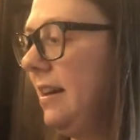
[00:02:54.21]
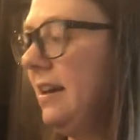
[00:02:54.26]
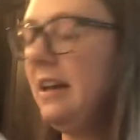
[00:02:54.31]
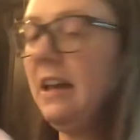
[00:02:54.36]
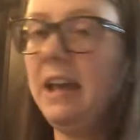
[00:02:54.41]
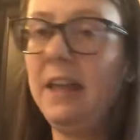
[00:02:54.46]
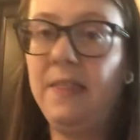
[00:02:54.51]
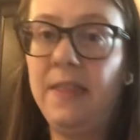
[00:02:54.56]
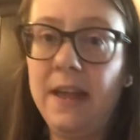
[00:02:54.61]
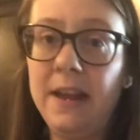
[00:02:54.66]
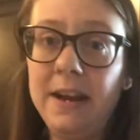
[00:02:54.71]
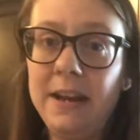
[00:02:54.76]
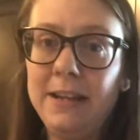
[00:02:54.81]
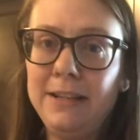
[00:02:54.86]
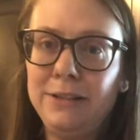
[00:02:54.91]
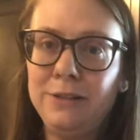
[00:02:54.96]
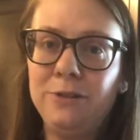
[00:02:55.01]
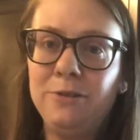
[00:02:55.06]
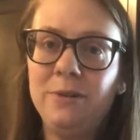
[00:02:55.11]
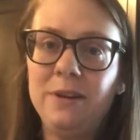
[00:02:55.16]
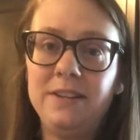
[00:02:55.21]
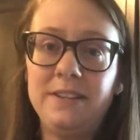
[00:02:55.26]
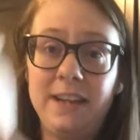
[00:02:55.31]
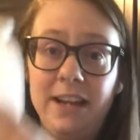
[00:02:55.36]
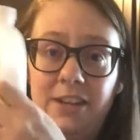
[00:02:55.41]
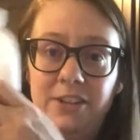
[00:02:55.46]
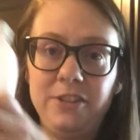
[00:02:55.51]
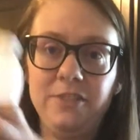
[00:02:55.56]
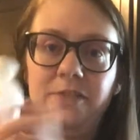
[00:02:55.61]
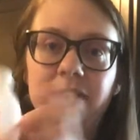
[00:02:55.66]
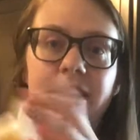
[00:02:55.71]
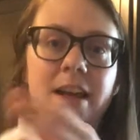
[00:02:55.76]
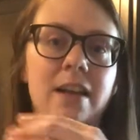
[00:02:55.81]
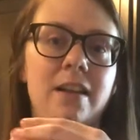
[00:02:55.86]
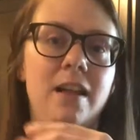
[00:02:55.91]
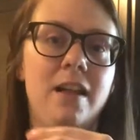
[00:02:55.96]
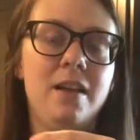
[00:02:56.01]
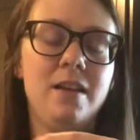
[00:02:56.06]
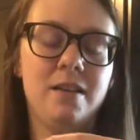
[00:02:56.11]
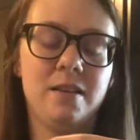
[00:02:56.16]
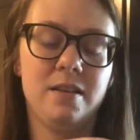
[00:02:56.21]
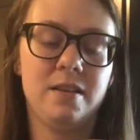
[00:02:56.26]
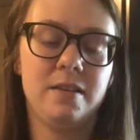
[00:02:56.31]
And then I do a dash of vanilla.